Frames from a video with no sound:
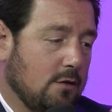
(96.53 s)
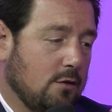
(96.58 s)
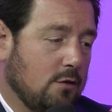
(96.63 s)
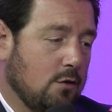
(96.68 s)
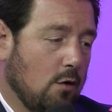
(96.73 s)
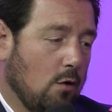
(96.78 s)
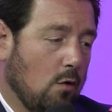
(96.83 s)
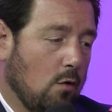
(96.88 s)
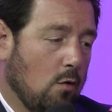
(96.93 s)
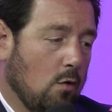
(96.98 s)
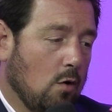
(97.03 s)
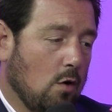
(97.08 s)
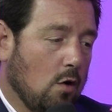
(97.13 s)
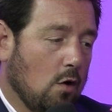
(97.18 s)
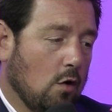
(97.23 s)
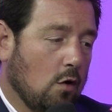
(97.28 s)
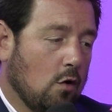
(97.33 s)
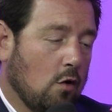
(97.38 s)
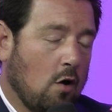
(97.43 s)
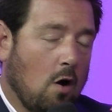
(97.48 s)
So
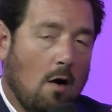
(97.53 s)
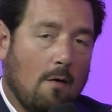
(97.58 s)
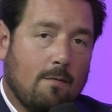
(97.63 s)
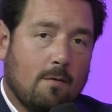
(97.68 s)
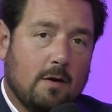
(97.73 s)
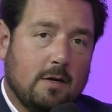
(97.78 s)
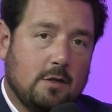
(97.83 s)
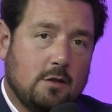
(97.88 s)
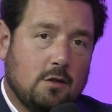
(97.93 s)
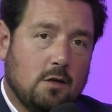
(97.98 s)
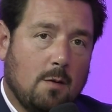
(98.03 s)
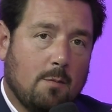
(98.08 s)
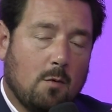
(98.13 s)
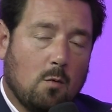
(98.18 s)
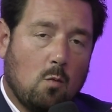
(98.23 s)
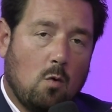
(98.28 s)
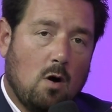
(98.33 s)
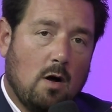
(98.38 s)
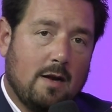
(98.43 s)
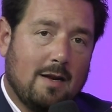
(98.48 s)
coverage, number
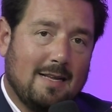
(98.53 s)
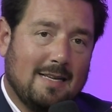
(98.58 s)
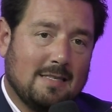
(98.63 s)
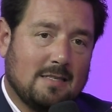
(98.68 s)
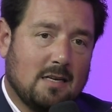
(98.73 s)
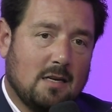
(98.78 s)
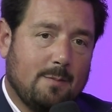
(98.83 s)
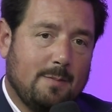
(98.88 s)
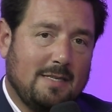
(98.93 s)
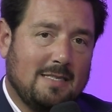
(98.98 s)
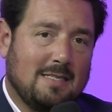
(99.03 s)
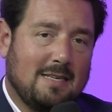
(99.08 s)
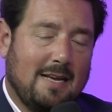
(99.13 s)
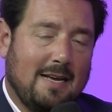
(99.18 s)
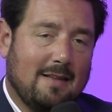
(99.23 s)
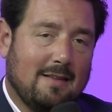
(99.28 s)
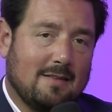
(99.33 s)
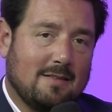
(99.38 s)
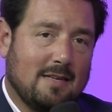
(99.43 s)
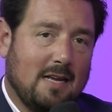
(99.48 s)
one, is going to be
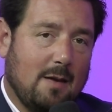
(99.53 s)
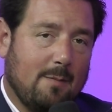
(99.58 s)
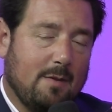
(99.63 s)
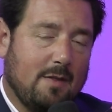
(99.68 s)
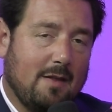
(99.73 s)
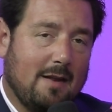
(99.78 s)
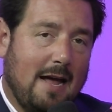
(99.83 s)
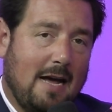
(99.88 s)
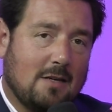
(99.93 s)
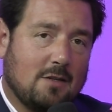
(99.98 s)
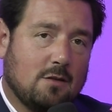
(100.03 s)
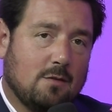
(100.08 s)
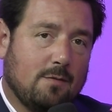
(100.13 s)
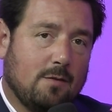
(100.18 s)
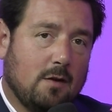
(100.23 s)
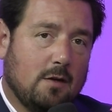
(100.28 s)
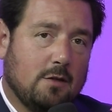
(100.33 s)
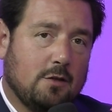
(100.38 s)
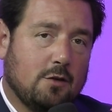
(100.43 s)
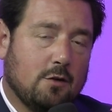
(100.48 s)
staying the same. In the National
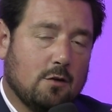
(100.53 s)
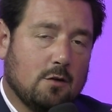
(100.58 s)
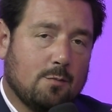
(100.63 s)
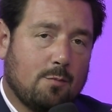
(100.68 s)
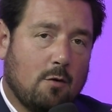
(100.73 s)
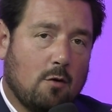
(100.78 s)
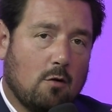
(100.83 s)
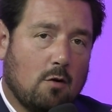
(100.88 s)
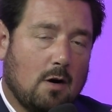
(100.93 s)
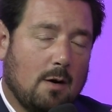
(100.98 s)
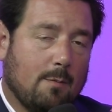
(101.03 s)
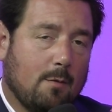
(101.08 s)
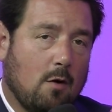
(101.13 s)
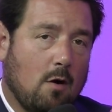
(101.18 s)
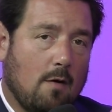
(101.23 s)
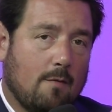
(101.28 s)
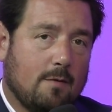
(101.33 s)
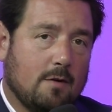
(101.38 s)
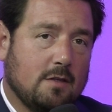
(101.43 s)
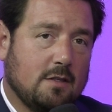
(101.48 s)
Flood Insurance Program,
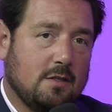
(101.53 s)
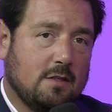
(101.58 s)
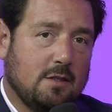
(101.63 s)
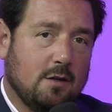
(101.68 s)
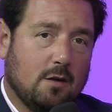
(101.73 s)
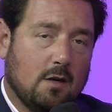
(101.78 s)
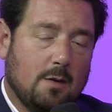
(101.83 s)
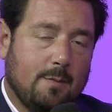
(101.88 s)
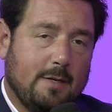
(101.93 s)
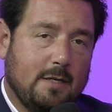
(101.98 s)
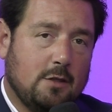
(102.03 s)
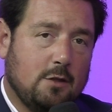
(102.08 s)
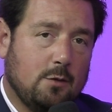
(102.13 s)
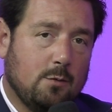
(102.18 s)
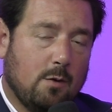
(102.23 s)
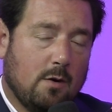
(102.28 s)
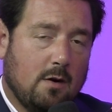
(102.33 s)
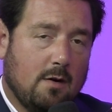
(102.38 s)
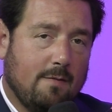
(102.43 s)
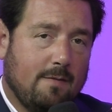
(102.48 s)
coverage is still going to be
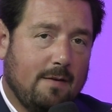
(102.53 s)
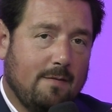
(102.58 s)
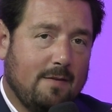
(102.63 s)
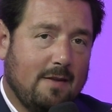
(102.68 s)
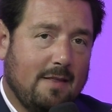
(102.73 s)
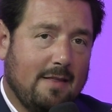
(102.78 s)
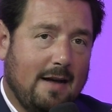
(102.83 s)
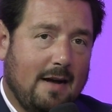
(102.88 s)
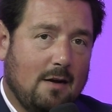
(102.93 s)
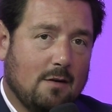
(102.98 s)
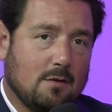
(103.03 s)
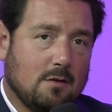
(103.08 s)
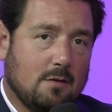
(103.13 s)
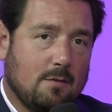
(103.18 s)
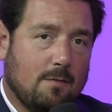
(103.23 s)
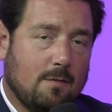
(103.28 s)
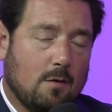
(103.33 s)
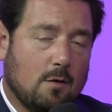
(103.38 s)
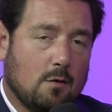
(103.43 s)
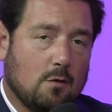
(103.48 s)

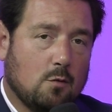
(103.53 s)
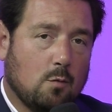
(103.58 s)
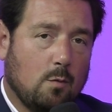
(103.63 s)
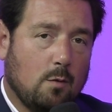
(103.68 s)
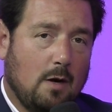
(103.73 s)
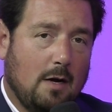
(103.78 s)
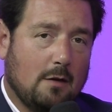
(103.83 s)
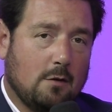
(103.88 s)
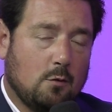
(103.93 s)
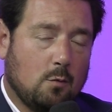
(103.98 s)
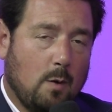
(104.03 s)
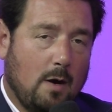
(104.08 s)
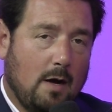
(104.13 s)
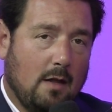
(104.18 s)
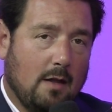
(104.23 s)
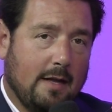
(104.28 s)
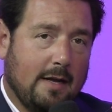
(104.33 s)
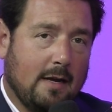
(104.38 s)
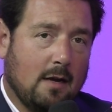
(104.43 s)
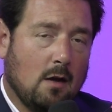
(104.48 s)
$250,000 for
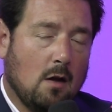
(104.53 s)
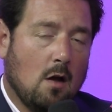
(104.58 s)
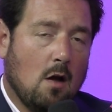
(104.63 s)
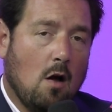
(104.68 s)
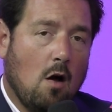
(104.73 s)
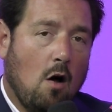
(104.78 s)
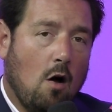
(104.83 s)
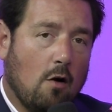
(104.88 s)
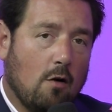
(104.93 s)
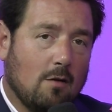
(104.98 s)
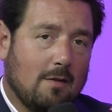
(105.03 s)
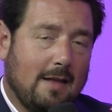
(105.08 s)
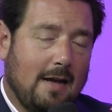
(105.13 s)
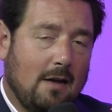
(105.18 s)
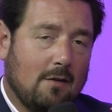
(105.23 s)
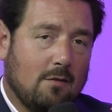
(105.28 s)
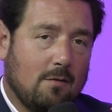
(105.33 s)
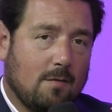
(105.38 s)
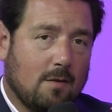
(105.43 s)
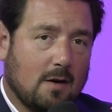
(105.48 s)
dwelling,
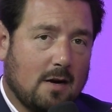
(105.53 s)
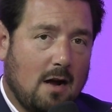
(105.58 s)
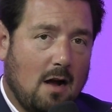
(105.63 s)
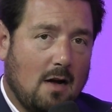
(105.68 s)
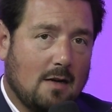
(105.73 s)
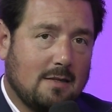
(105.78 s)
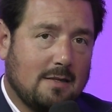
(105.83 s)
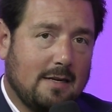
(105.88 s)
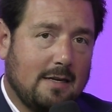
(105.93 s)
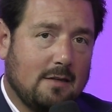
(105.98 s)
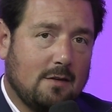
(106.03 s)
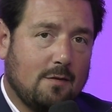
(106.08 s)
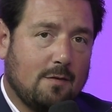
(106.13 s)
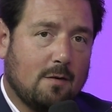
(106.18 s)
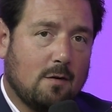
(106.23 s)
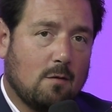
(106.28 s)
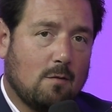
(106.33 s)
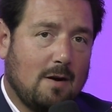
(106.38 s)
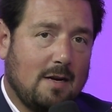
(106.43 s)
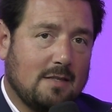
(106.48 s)
$100,000 for contents
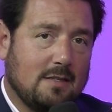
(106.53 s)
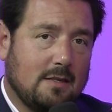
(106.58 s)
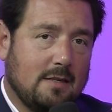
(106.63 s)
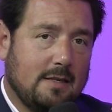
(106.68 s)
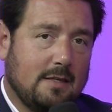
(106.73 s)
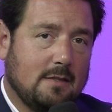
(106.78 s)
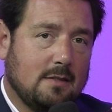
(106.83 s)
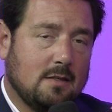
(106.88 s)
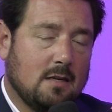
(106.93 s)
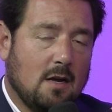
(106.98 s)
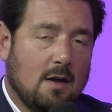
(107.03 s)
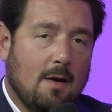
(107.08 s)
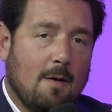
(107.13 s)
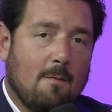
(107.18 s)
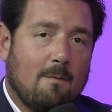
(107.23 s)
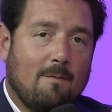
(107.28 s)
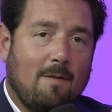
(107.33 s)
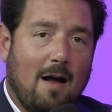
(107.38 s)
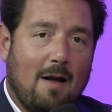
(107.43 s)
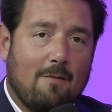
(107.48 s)
for residents,
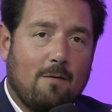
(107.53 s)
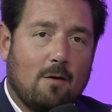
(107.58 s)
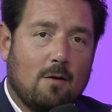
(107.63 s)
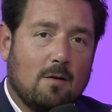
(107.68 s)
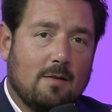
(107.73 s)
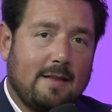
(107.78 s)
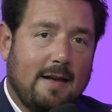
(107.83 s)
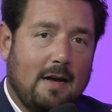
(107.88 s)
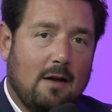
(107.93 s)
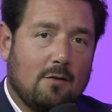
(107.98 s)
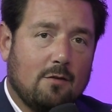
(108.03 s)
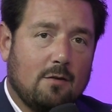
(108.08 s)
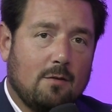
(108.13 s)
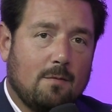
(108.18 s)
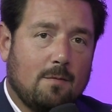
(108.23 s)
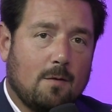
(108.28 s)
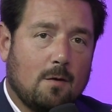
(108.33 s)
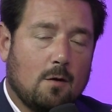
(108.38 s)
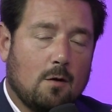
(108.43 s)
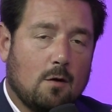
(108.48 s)
$500,000
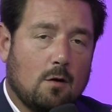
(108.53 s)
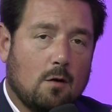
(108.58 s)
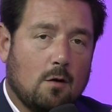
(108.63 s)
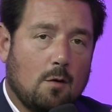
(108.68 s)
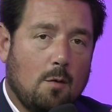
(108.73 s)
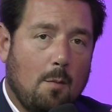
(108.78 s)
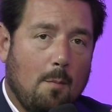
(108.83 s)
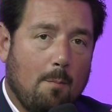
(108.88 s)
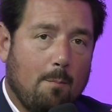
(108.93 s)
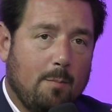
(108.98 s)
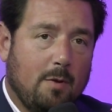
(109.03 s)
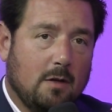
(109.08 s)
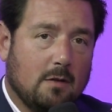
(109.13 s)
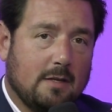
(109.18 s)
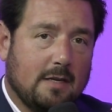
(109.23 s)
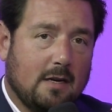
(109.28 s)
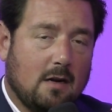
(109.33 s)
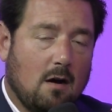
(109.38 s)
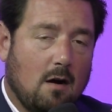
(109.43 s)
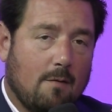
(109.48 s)
for
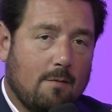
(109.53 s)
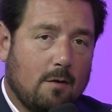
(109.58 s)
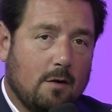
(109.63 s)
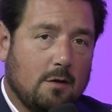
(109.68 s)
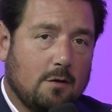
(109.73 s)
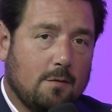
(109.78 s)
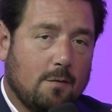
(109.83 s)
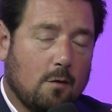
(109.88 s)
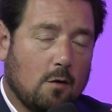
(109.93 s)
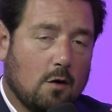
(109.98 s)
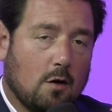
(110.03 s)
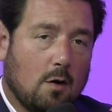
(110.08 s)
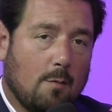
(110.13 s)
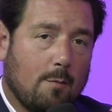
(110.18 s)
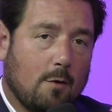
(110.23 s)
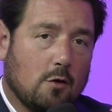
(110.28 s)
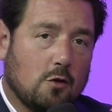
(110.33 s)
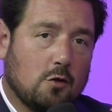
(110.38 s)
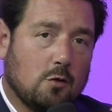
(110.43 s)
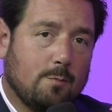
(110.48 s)
building coverage for a
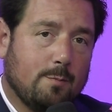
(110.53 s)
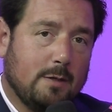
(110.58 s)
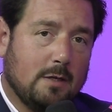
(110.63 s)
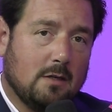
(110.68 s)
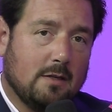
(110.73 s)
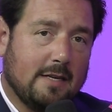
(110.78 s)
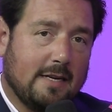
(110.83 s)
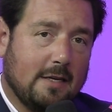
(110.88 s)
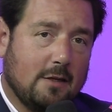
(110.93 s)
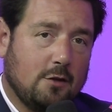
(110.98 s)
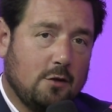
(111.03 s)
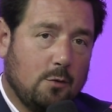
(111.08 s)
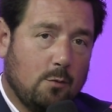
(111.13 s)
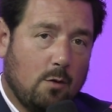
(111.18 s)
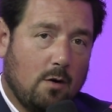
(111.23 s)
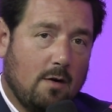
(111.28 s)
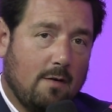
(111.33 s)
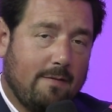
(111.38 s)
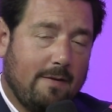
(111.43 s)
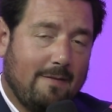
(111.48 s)
commercial building, and
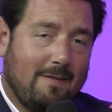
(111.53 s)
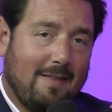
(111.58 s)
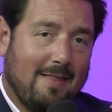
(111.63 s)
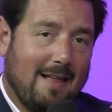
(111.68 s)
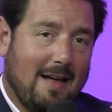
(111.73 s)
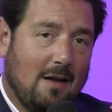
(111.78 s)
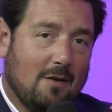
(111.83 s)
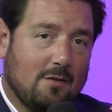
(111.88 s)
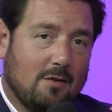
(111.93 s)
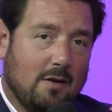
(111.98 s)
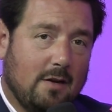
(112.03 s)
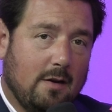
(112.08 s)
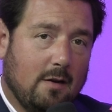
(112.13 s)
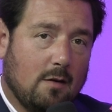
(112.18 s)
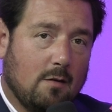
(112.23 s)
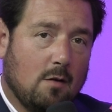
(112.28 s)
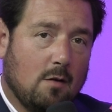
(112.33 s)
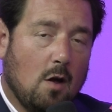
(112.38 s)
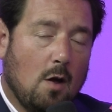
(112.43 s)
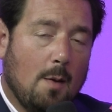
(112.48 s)
$250,000 in
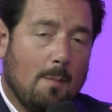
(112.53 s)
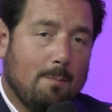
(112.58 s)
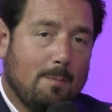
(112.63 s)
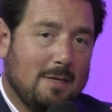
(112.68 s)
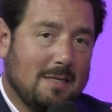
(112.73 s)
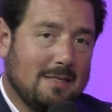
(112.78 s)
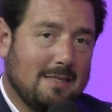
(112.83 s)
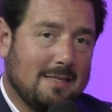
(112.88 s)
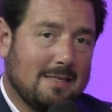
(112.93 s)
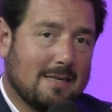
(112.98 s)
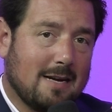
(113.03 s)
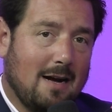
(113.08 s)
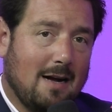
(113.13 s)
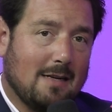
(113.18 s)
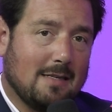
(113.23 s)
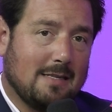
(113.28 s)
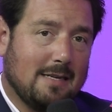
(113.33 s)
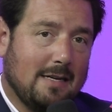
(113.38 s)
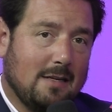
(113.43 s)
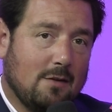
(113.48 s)
business
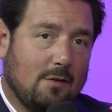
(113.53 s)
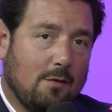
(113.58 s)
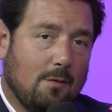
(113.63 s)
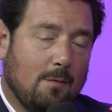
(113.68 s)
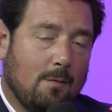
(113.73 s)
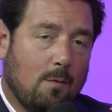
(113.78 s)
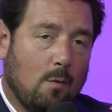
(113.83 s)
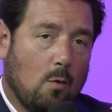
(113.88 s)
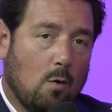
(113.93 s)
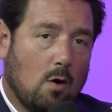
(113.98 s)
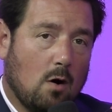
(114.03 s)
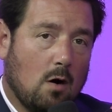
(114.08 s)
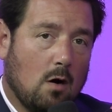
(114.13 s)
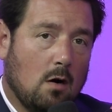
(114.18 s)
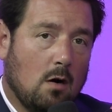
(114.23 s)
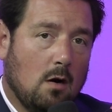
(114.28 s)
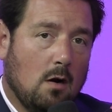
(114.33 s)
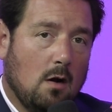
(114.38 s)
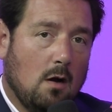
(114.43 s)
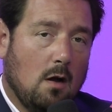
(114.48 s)
contents
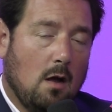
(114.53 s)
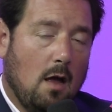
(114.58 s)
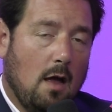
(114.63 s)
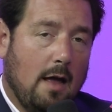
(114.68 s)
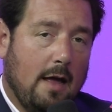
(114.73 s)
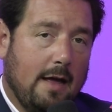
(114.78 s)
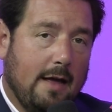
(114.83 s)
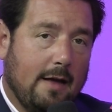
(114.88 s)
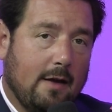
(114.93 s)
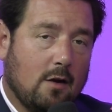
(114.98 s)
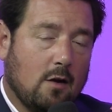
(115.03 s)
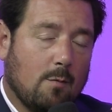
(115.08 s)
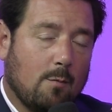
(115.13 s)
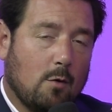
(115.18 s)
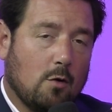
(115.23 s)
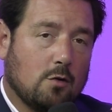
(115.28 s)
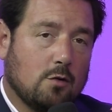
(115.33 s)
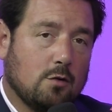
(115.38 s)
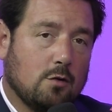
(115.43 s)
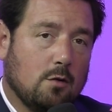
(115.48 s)
for a
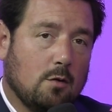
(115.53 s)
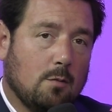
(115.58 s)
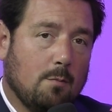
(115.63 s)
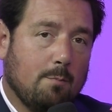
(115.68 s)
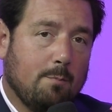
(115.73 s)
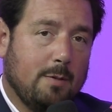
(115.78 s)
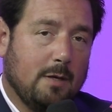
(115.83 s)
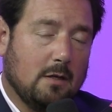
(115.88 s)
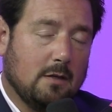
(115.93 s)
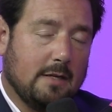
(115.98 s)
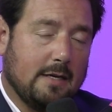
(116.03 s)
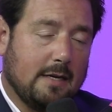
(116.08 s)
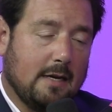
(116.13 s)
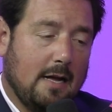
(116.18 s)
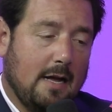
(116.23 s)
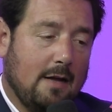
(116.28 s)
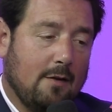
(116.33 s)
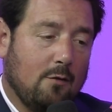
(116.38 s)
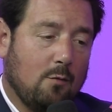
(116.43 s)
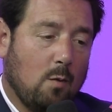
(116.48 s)
commercial building
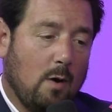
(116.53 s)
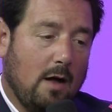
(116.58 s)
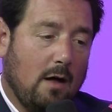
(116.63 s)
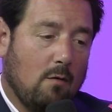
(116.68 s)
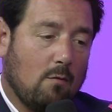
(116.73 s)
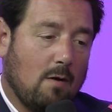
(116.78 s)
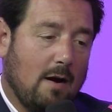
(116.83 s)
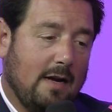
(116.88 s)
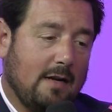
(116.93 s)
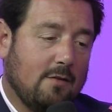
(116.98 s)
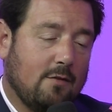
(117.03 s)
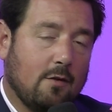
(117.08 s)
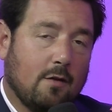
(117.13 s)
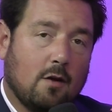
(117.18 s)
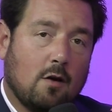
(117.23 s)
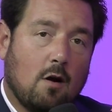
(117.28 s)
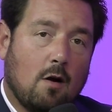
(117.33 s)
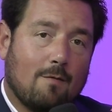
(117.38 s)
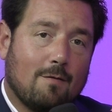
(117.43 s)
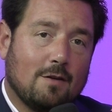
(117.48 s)
as well, right? So the
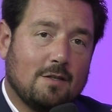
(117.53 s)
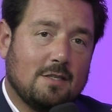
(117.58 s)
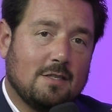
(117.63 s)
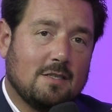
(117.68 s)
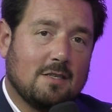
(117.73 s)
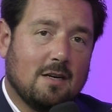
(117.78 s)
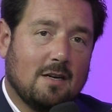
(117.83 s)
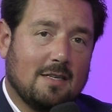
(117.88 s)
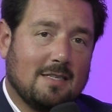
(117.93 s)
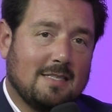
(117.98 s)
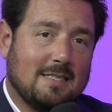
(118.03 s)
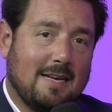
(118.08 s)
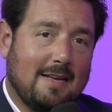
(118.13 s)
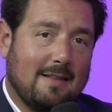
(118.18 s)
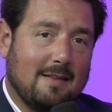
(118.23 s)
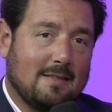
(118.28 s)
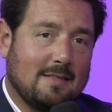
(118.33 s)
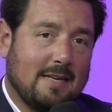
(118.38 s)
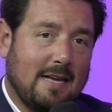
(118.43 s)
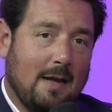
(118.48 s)
coverage is going to stay
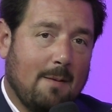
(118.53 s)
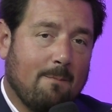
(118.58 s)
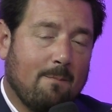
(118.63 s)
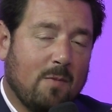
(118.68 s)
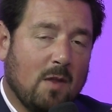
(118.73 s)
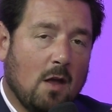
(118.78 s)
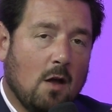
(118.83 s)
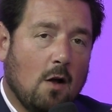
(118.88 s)
the same.